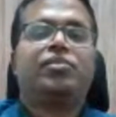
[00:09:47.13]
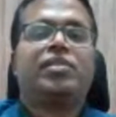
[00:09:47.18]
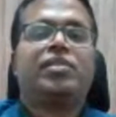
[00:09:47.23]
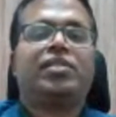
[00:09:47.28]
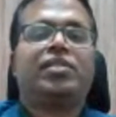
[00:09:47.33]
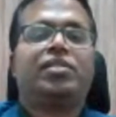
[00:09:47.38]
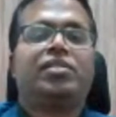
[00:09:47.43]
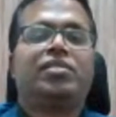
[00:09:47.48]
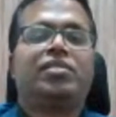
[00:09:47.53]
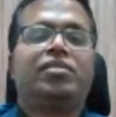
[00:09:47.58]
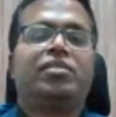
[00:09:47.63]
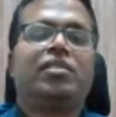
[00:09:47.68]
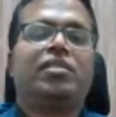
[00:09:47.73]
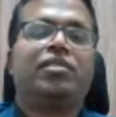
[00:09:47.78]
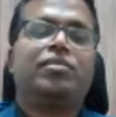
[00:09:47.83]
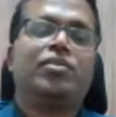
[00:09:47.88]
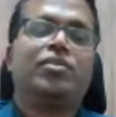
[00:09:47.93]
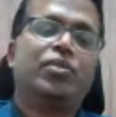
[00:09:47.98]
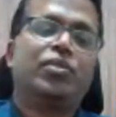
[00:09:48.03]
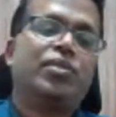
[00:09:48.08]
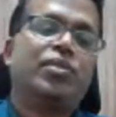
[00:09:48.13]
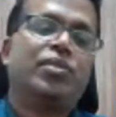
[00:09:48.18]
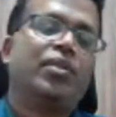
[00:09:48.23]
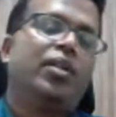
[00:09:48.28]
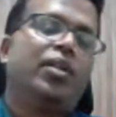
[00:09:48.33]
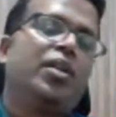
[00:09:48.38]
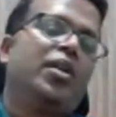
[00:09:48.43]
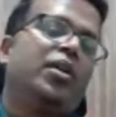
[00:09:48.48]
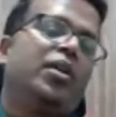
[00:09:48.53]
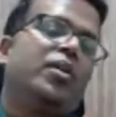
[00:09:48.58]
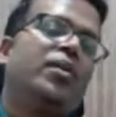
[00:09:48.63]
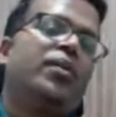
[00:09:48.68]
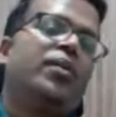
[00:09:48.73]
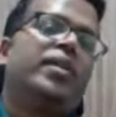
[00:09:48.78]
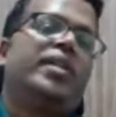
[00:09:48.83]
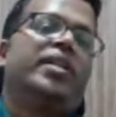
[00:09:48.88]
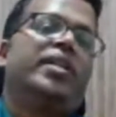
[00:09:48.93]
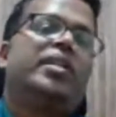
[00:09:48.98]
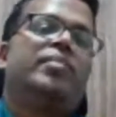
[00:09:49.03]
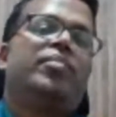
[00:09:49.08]
So in such situations also
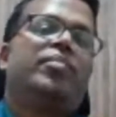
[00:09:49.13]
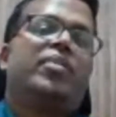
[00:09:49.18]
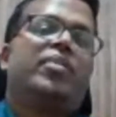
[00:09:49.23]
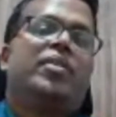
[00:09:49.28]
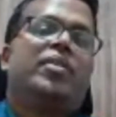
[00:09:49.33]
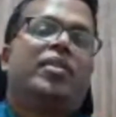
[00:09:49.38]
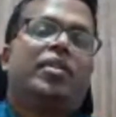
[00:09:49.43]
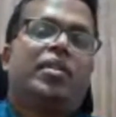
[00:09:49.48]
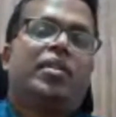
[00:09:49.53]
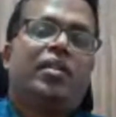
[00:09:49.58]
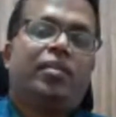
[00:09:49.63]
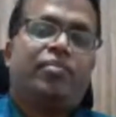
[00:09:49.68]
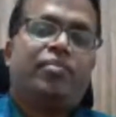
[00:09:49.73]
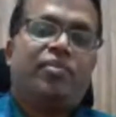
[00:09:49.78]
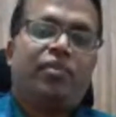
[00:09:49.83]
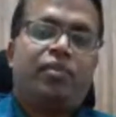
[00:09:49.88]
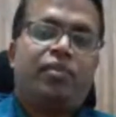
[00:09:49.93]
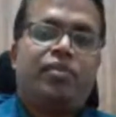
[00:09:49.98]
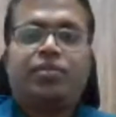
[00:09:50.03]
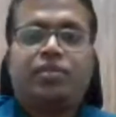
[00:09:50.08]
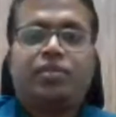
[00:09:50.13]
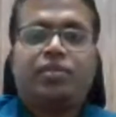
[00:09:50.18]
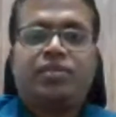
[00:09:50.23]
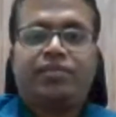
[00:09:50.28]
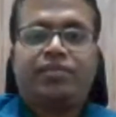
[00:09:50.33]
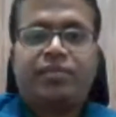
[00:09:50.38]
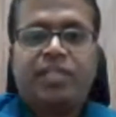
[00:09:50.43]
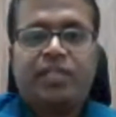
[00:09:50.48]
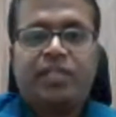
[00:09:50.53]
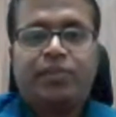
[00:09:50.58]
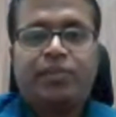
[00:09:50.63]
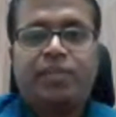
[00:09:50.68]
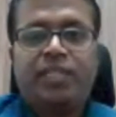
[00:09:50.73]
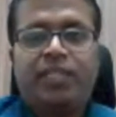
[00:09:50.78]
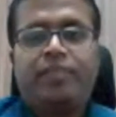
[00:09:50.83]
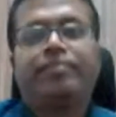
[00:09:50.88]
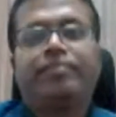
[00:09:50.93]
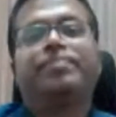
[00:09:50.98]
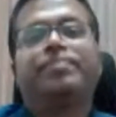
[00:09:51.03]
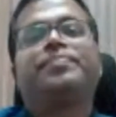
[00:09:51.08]
we can follow the procedure
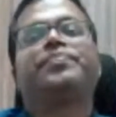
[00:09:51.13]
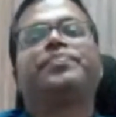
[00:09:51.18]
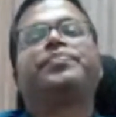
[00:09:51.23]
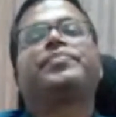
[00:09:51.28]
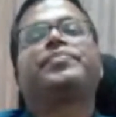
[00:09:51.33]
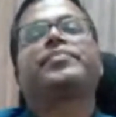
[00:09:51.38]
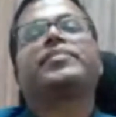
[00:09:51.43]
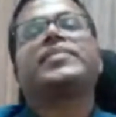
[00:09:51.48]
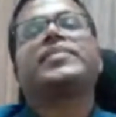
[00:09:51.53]
of IUI.